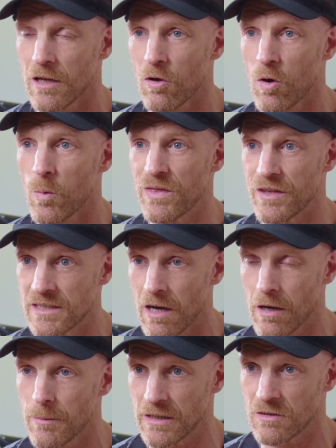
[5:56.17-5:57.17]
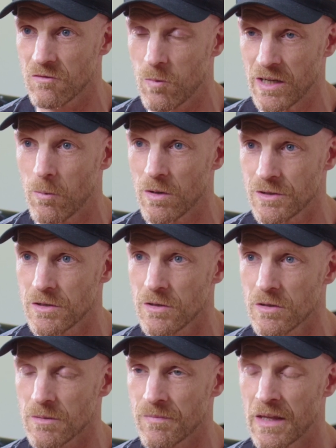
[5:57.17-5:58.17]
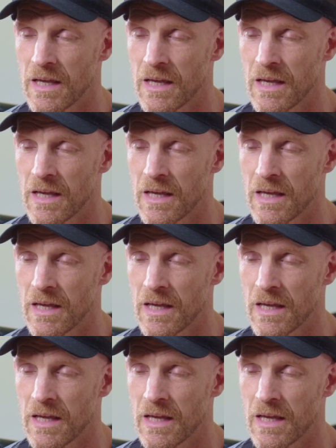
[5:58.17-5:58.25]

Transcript: along with the timings of when I want to do them.